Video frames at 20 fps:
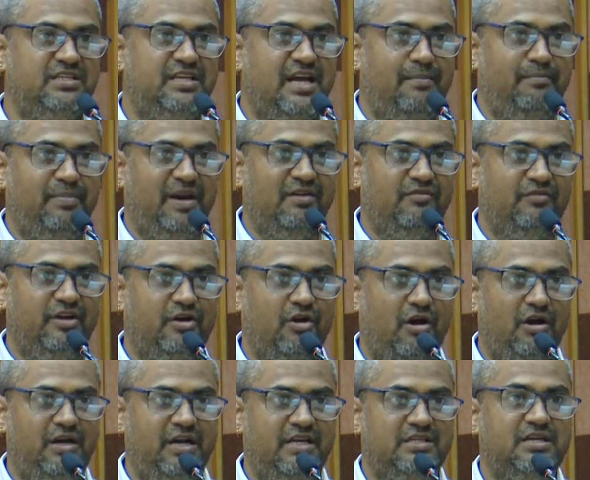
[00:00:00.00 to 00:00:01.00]
sampling, we
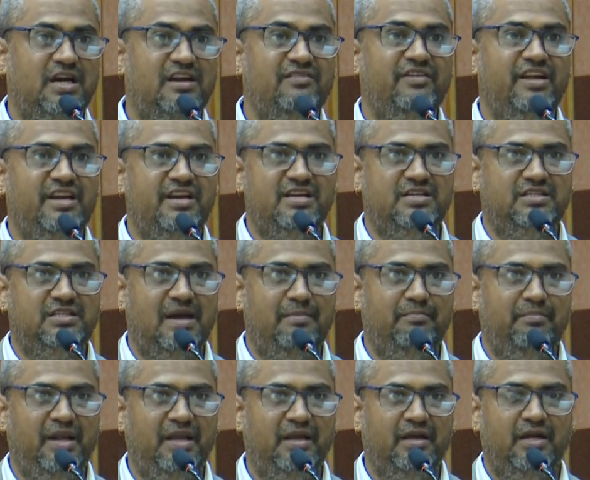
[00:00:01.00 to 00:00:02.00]
call it as convenient
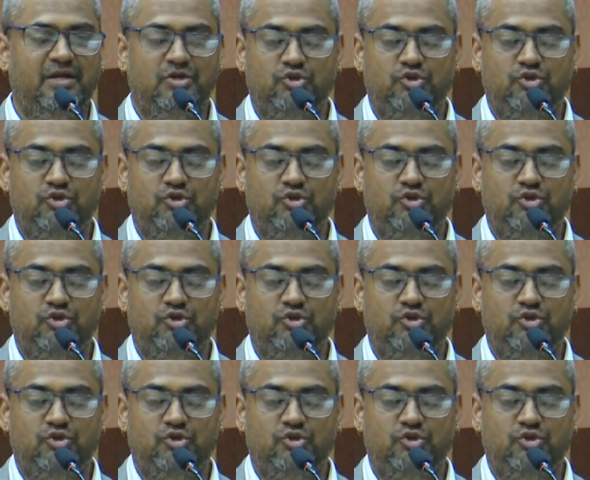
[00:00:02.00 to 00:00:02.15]
sampling.